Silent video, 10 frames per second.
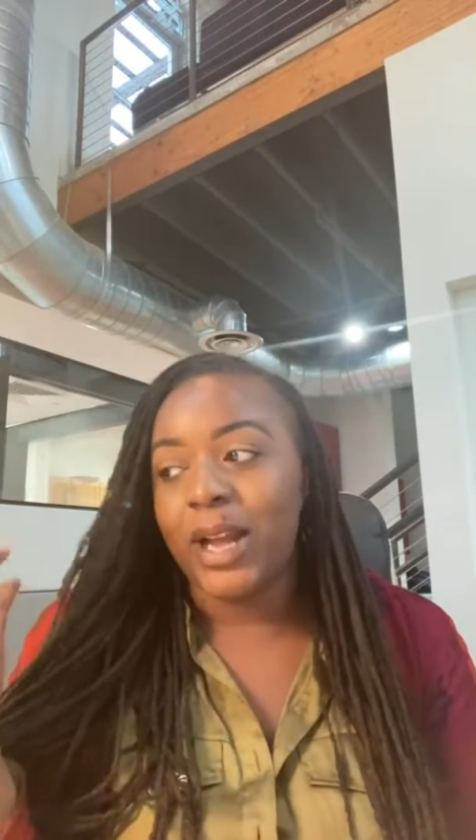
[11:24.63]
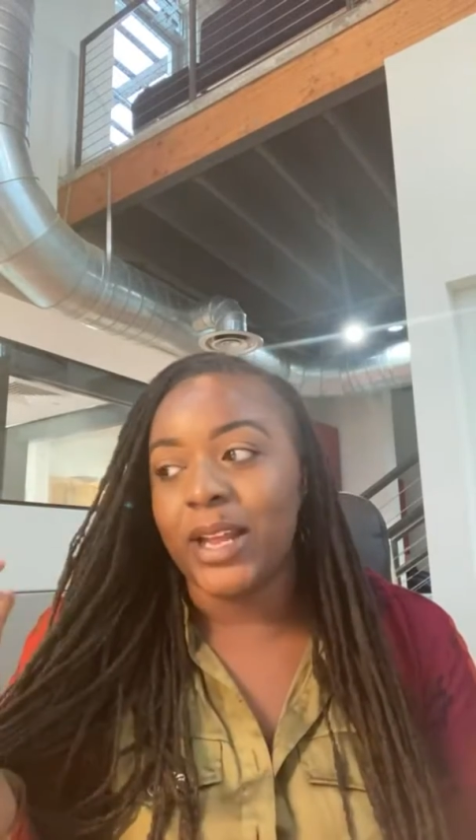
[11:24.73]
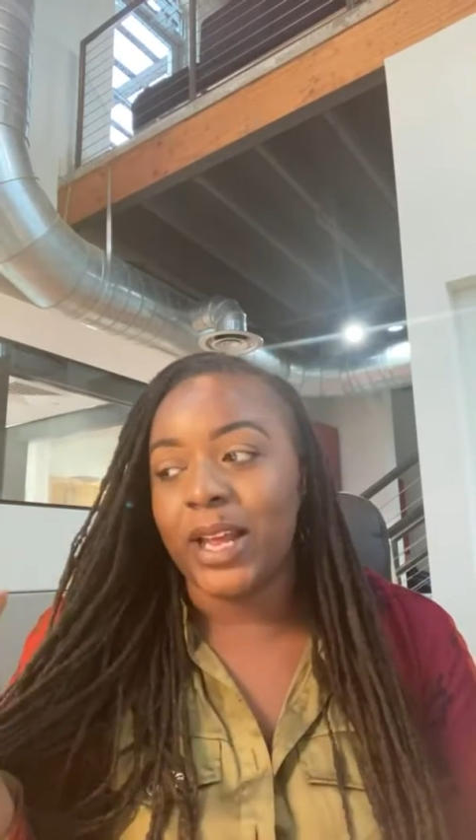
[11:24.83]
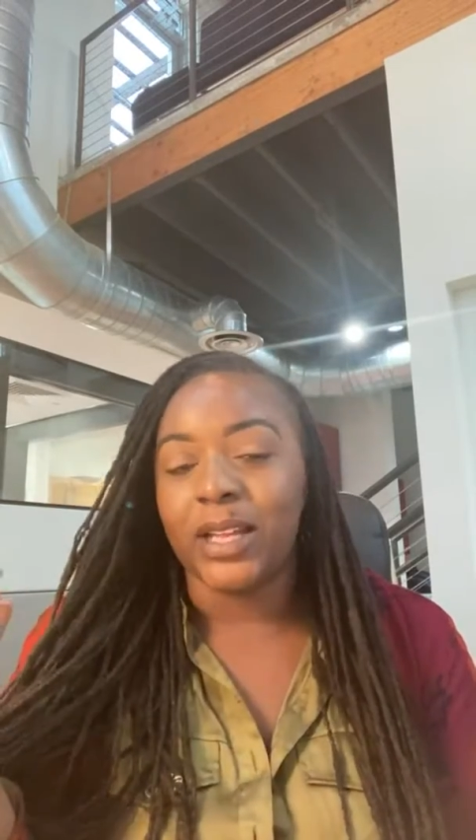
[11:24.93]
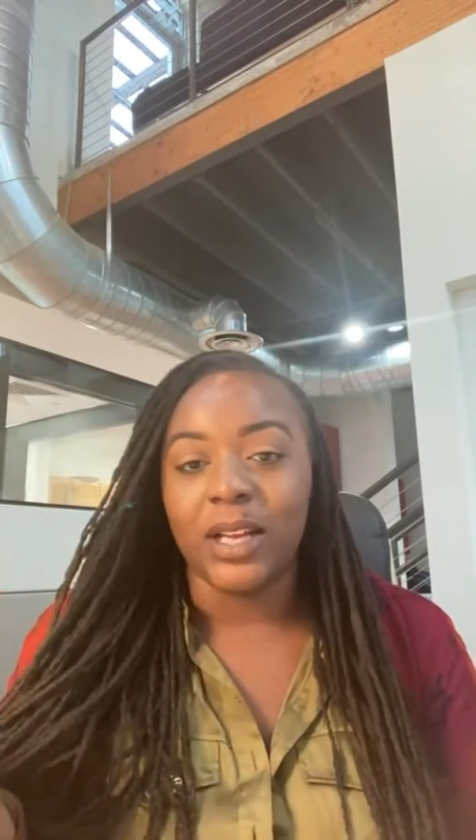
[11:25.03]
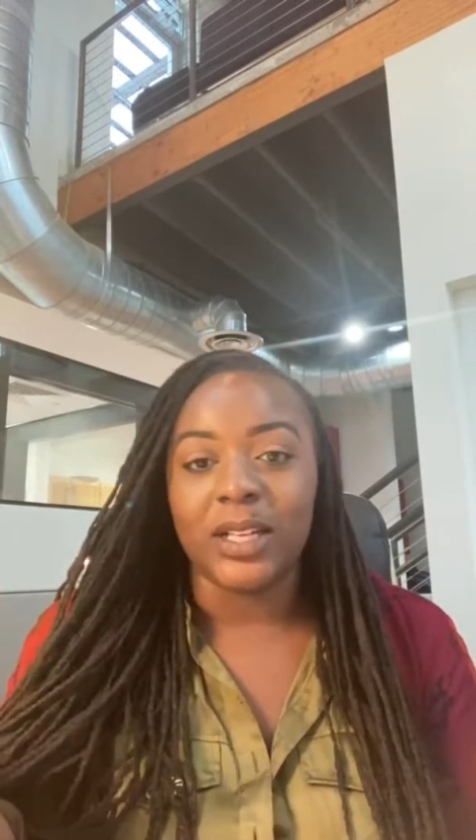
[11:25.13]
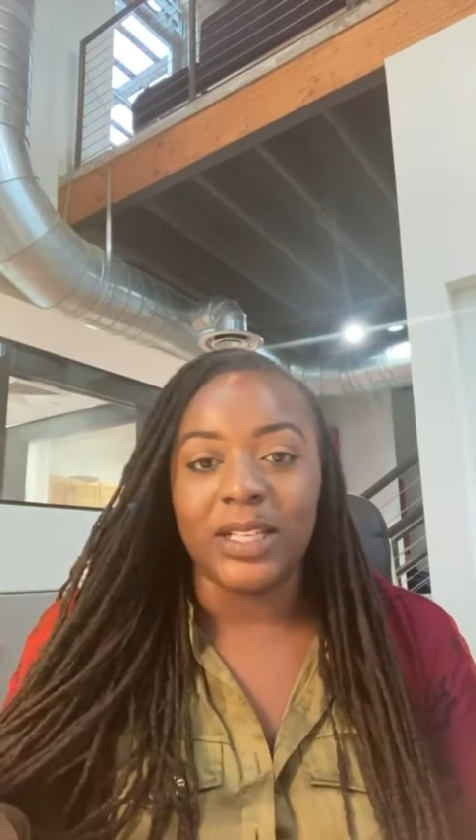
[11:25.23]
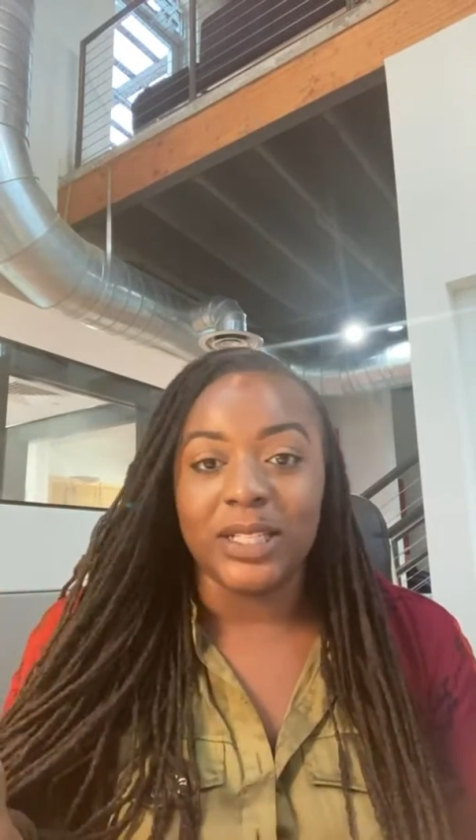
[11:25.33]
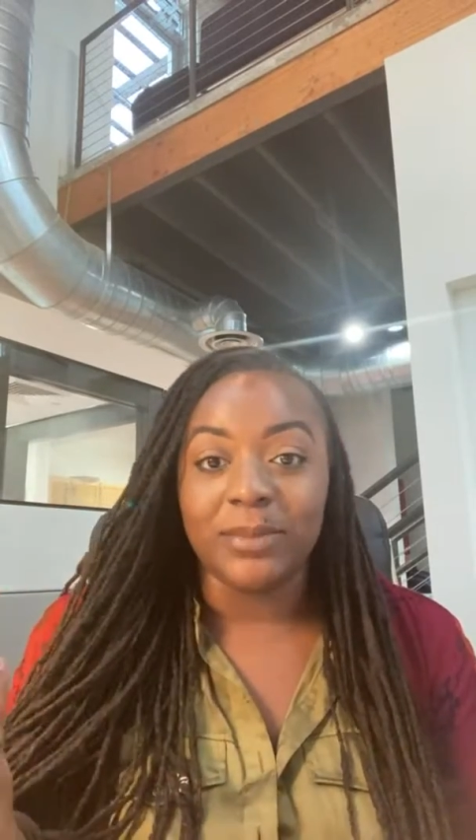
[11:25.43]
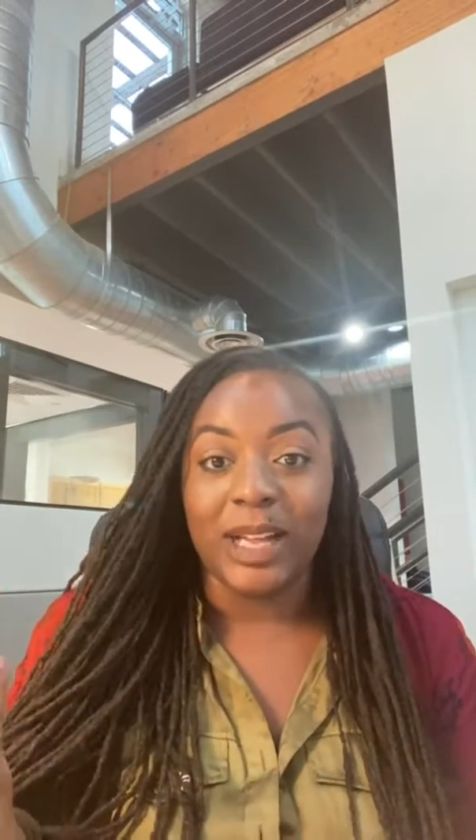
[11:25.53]
daddy
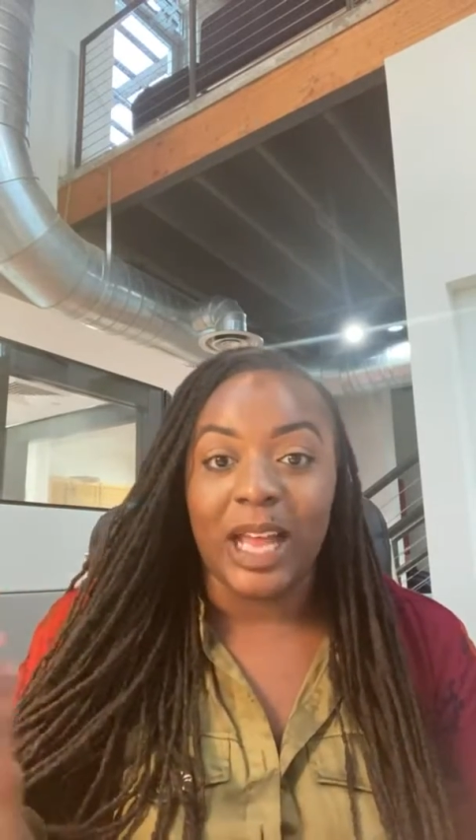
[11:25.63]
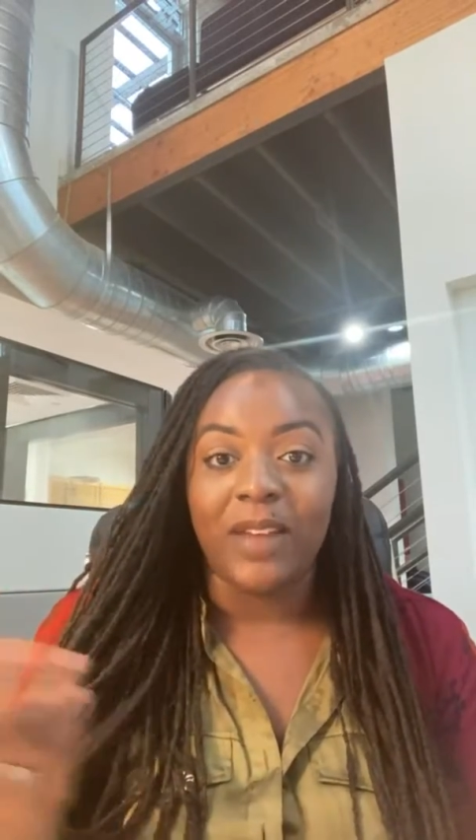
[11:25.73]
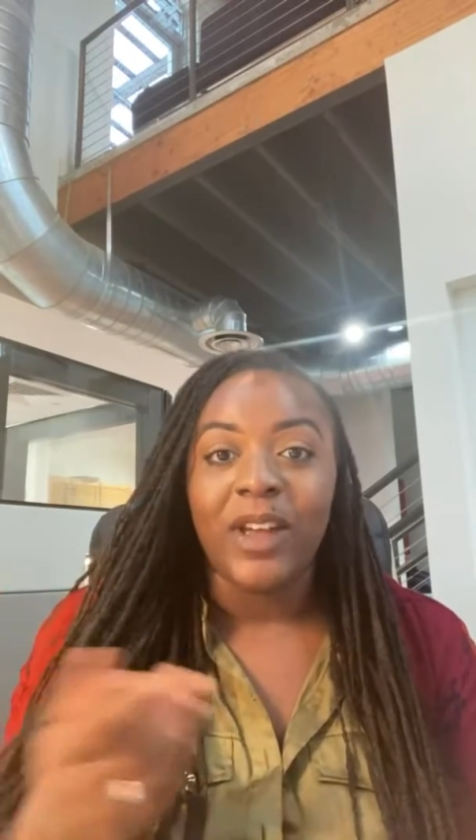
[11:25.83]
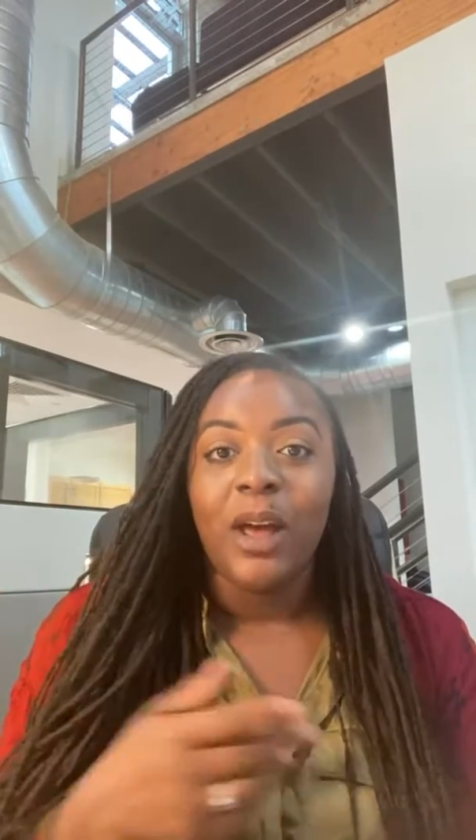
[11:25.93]
luckily is in my life.